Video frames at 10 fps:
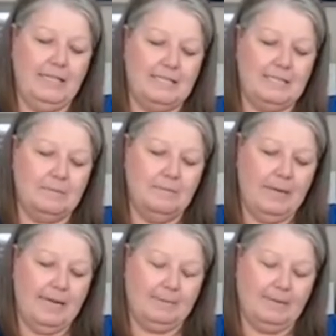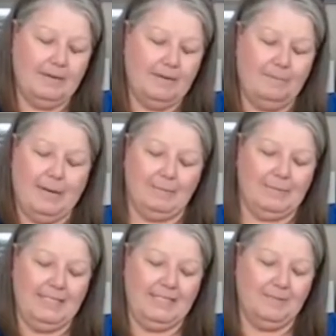this pipe, or pipe
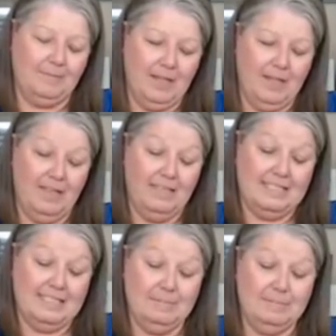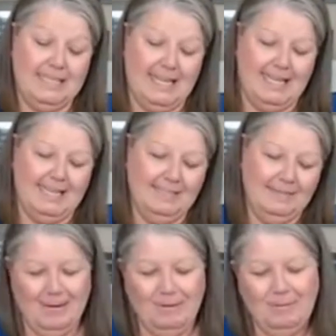cleaner, zip tie.
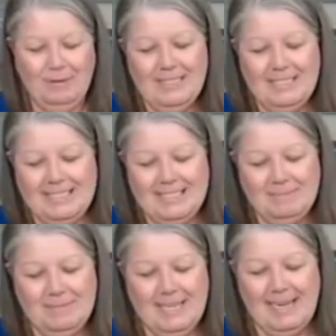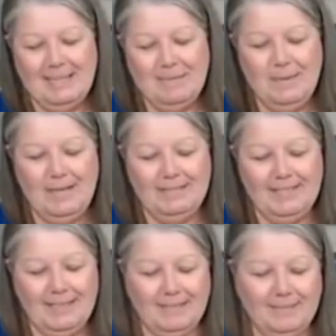We're putting the zip tie in the middle
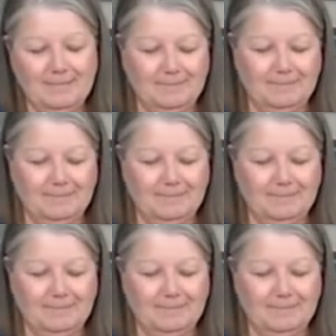here.